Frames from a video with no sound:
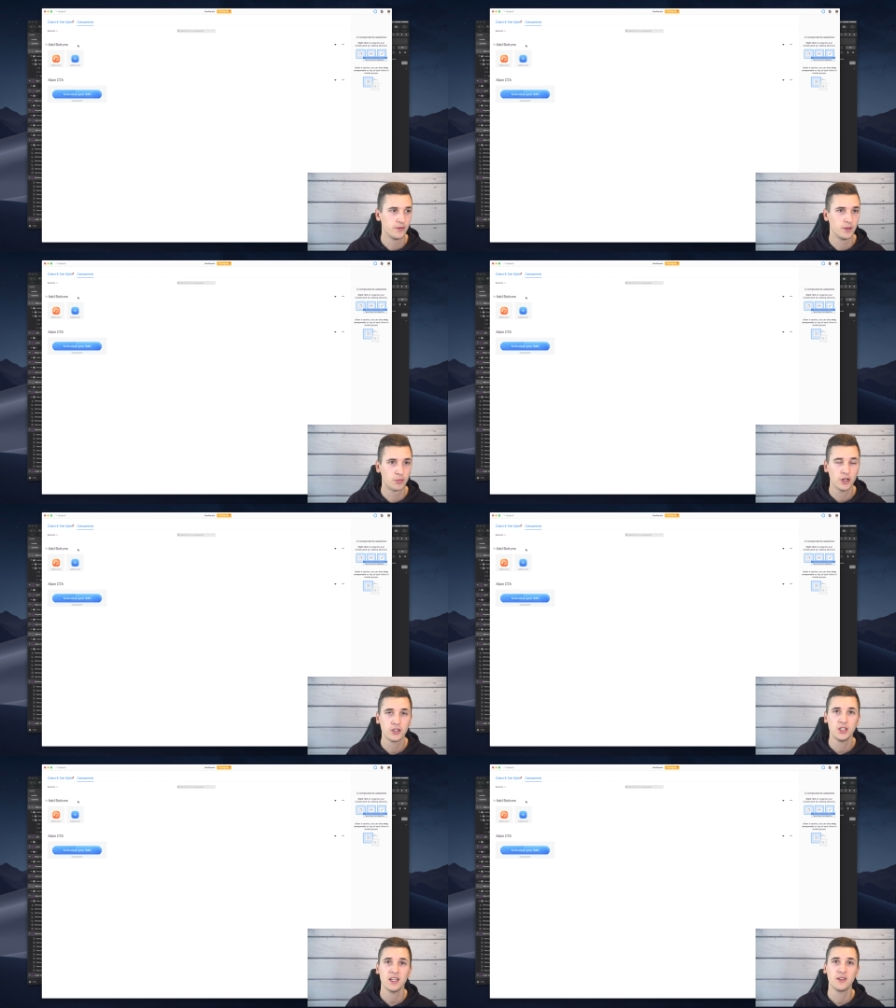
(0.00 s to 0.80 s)
the
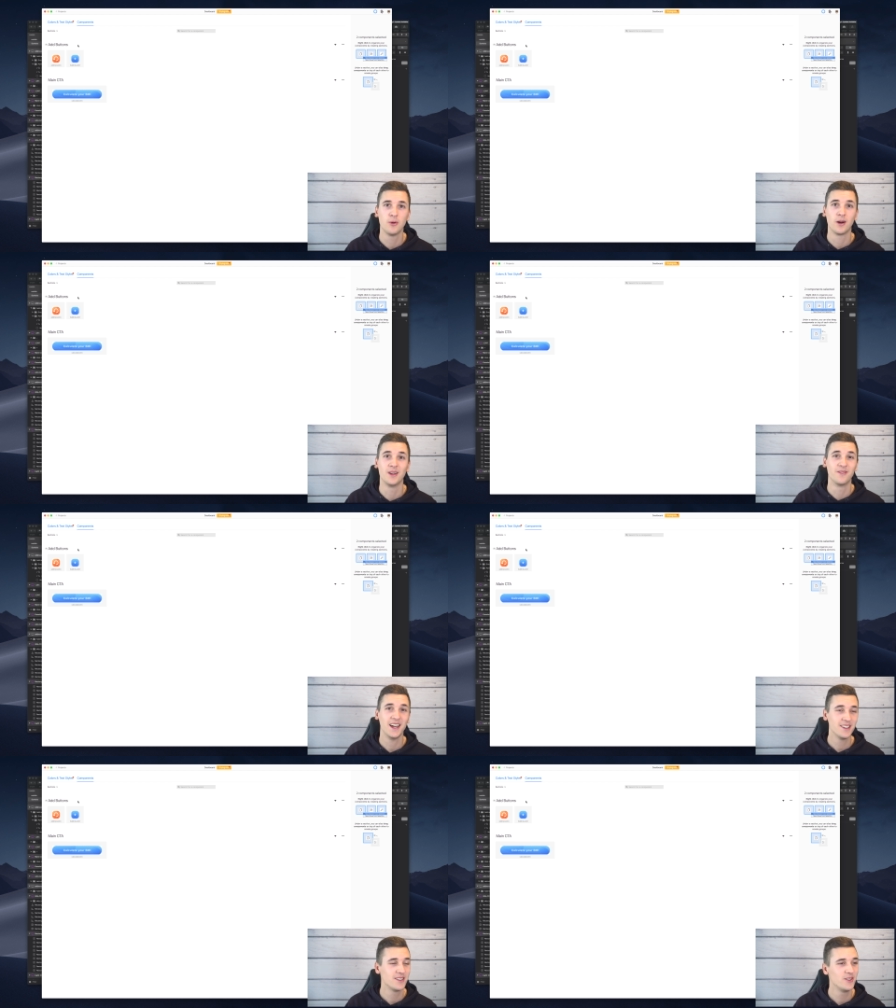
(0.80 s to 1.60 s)
project, who are
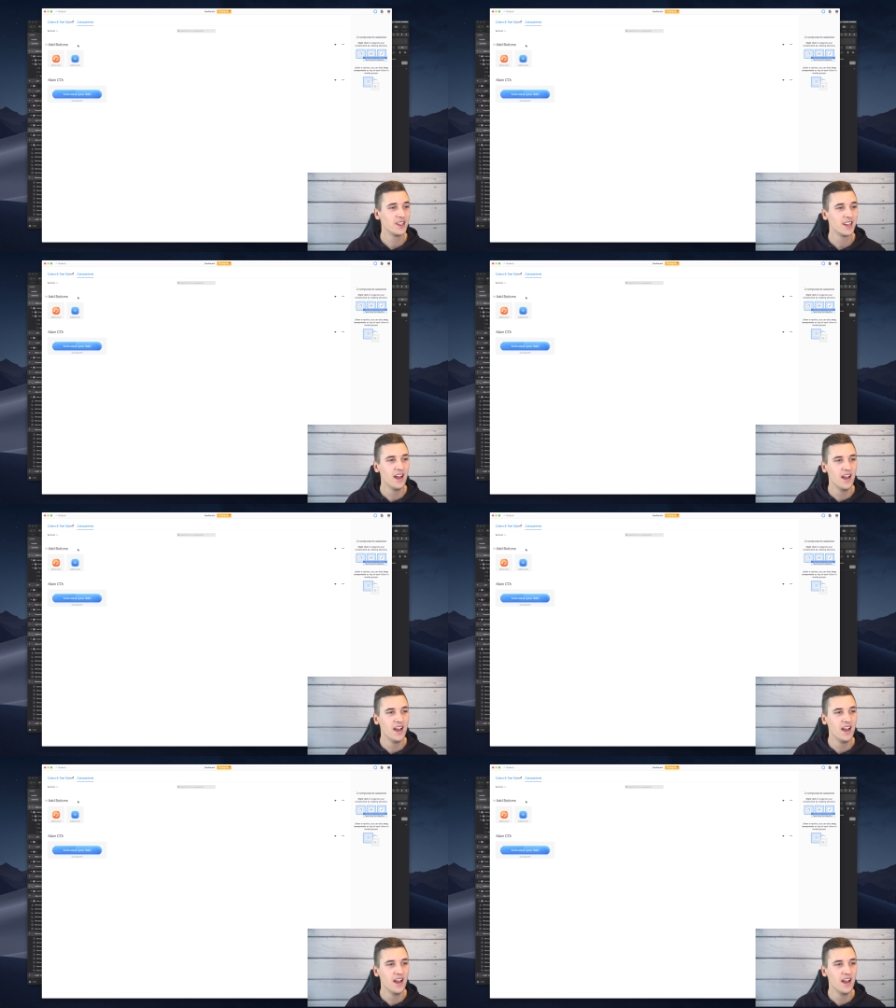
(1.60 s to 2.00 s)
invited to it,